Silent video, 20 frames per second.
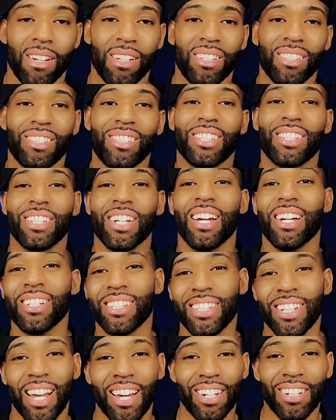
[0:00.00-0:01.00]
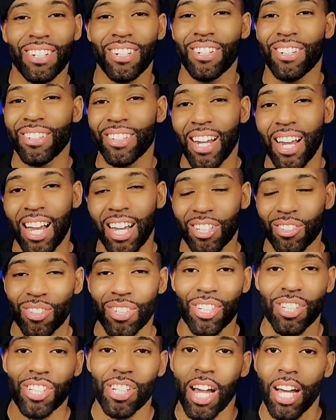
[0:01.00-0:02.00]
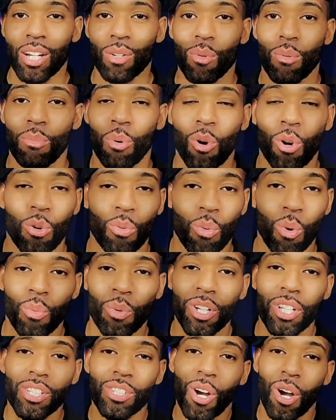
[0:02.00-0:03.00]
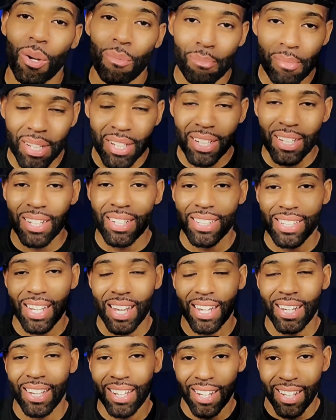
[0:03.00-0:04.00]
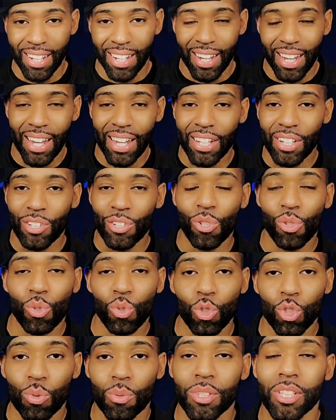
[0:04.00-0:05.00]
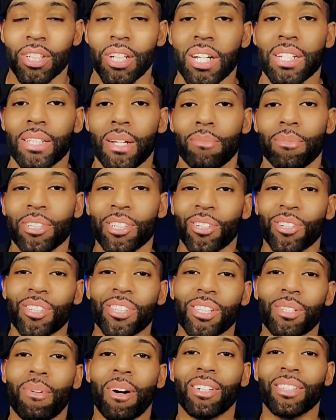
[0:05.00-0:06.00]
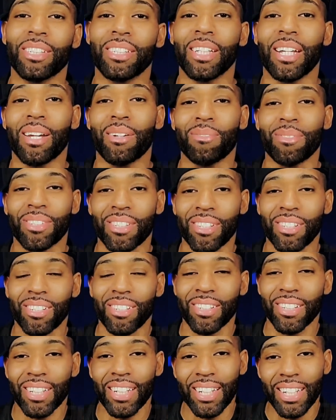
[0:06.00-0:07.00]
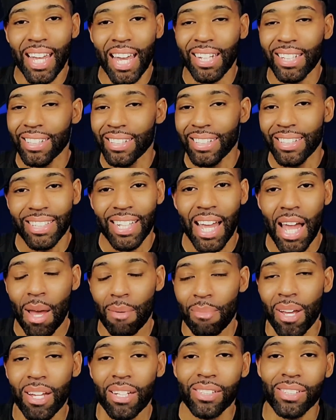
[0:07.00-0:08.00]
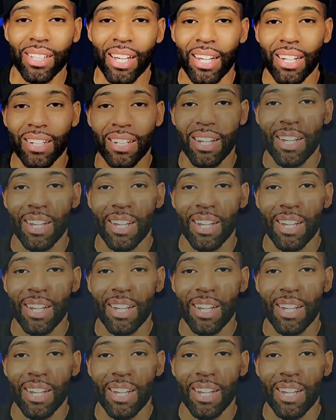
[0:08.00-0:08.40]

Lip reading: Jashawn Giotti here, guys, with the Giotti Report, where we talk media, tech, and news. Well, today's episode is about Samsung and the Galaxy Tab S8.